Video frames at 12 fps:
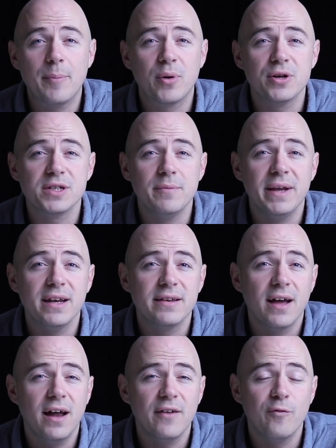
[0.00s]
that person made a
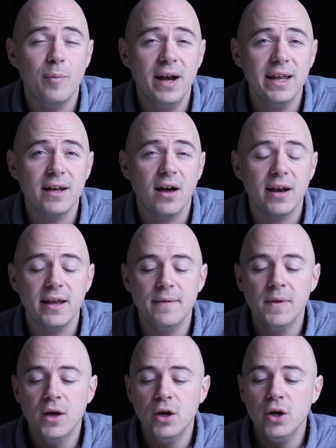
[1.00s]
ton of money on
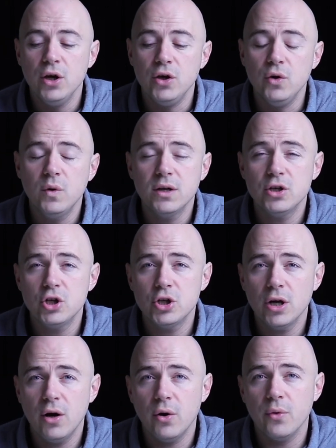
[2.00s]
it. You could
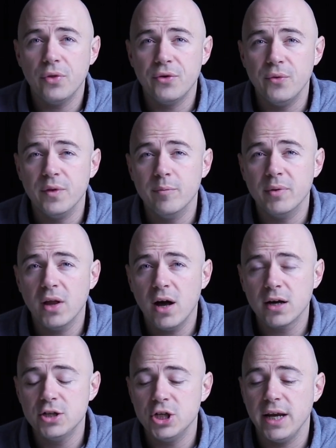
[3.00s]
show through the
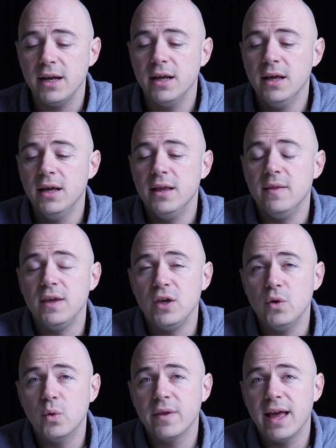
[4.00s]
blockchain that
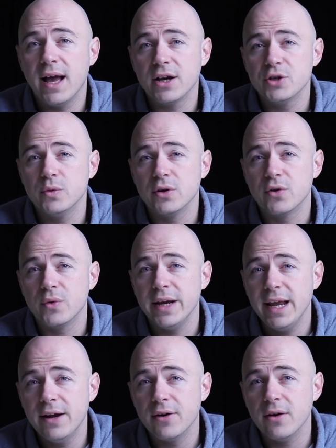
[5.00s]
you were the actual
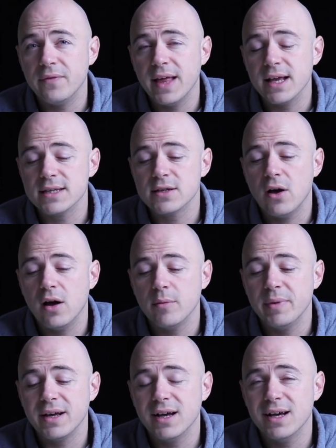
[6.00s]
creator of that
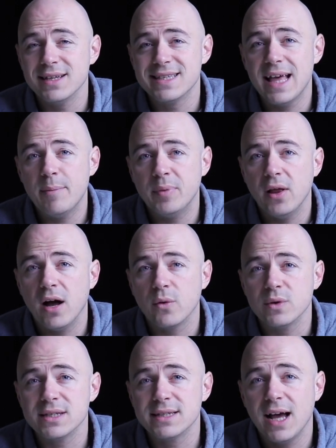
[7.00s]
song because that
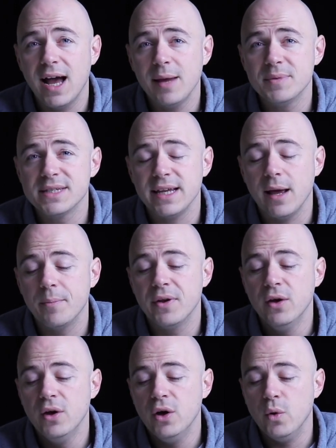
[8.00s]
block was timestamped
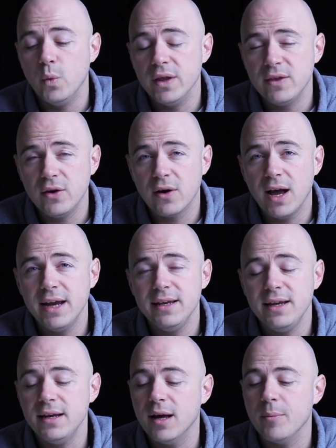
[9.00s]
with your
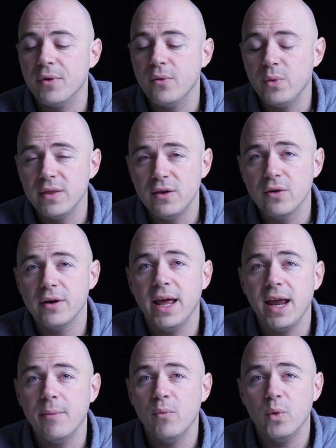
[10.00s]
ID number, with your
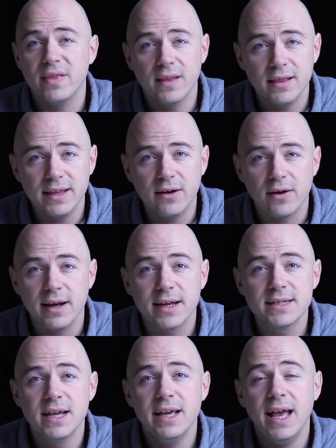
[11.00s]
name, with the
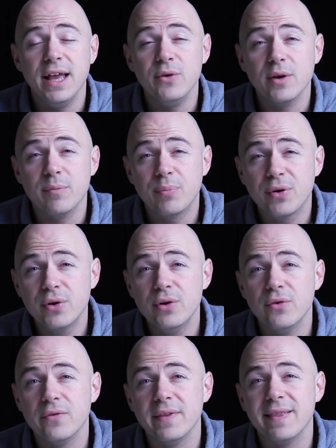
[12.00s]
lyrics, and you could
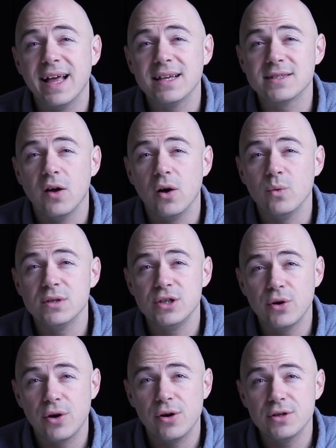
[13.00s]
prove that that song was
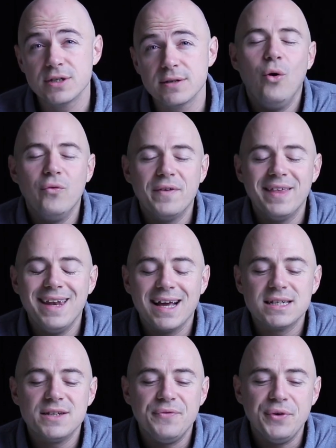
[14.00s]
yours. Over the
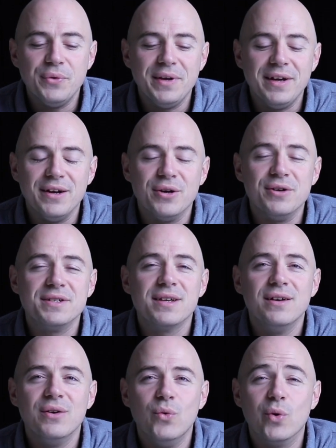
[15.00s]
next few years,
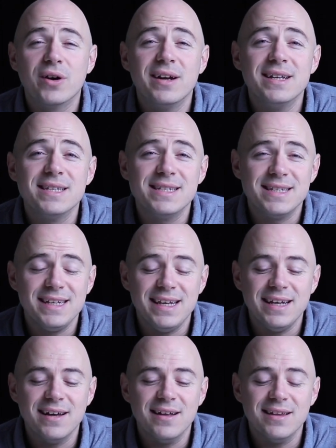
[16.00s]
we're gonna
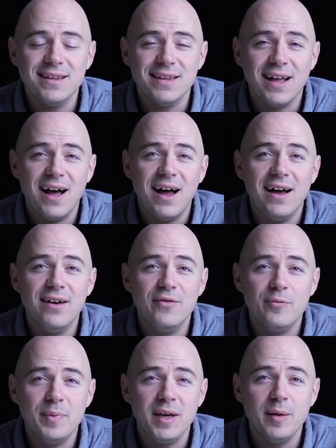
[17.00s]
see a lot
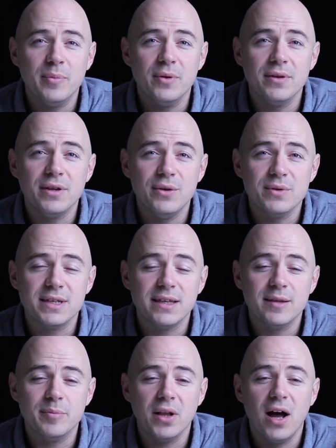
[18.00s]
of people
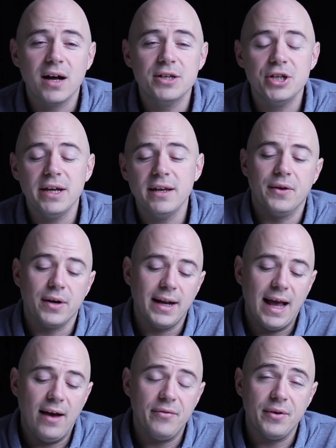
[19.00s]
using the blockchain. They're gonna
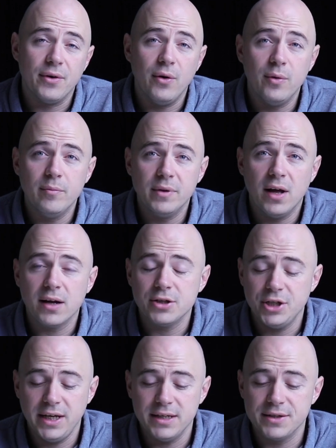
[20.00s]
have their own
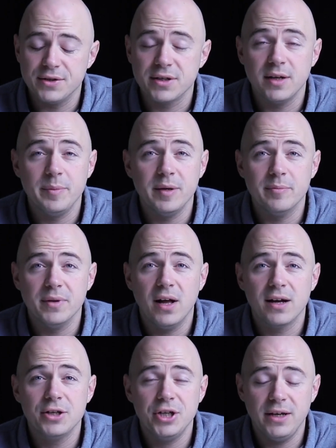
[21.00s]
blockchains. There's gonna be a
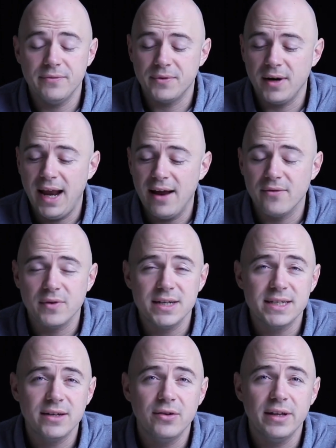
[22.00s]
blockchain for every
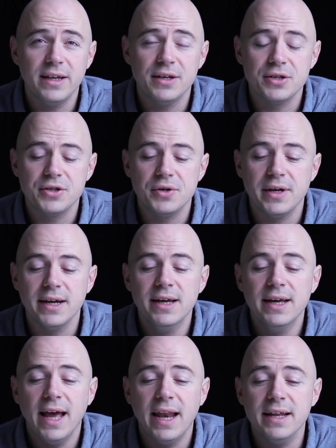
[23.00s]
single industry,
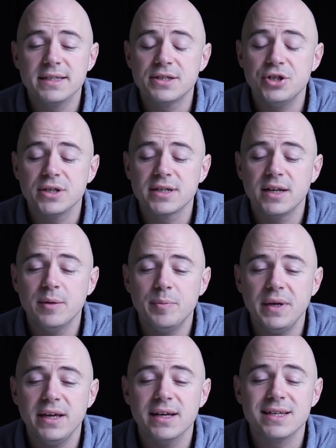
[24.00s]
and it's just gonna
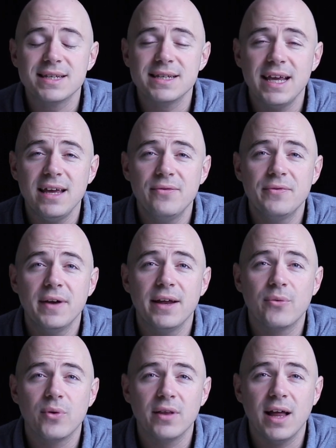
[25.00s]
be a safe
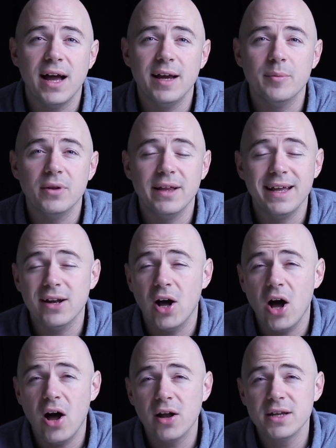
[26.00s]
and reliable and
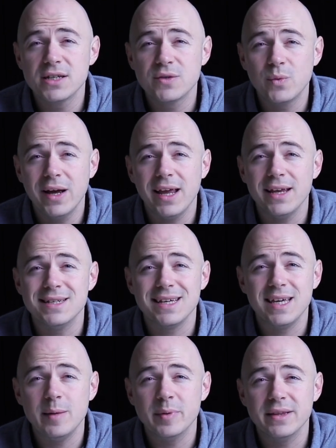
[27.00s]
honest way to
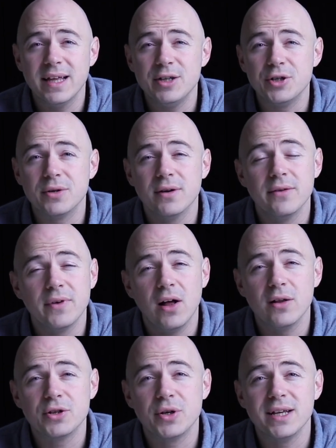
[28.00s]
keep a ledger of
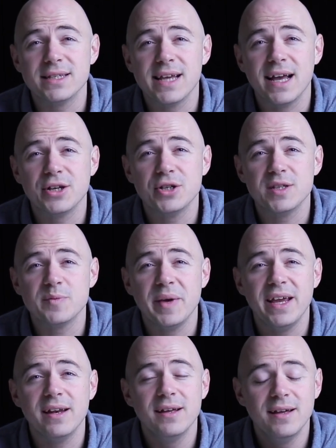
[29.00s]
all transactions
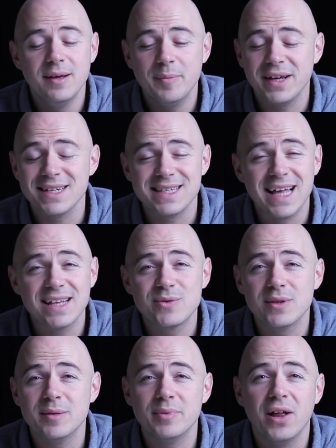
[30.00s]
made, because that's
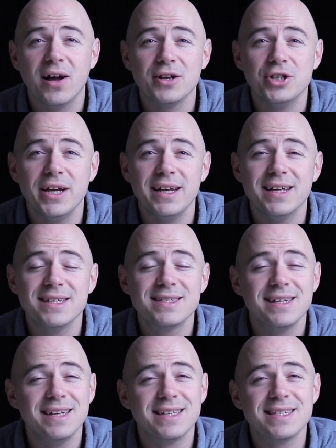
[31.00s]
what the blockchain
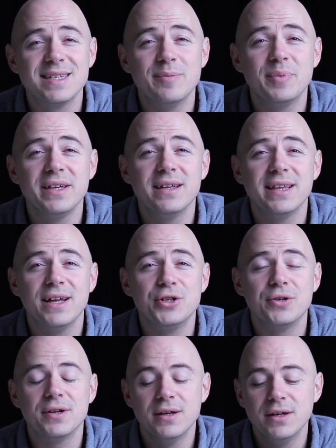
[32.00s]
is. It's simply a
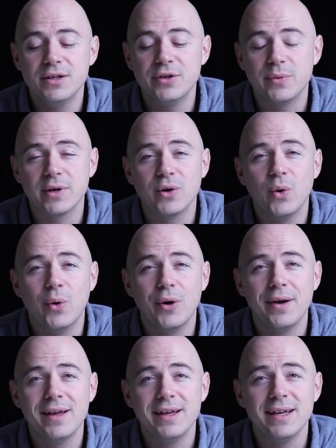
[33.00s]
ledger to
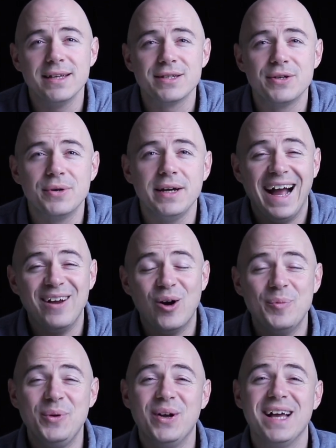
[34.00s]
record history. I
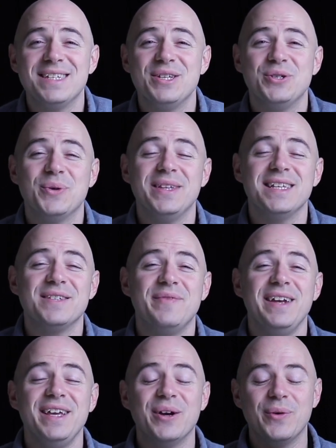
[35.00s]
hope you guys enjoyed this
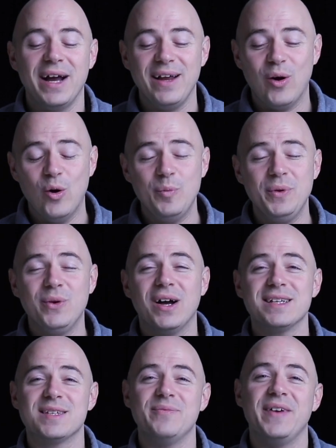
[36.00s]
video. I hope you
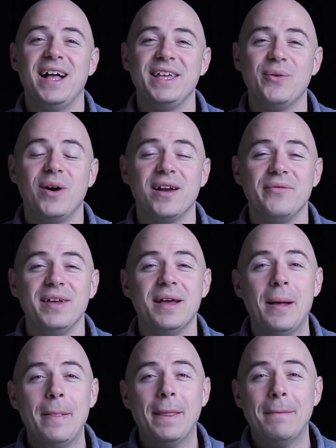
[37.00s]
got some value out of it.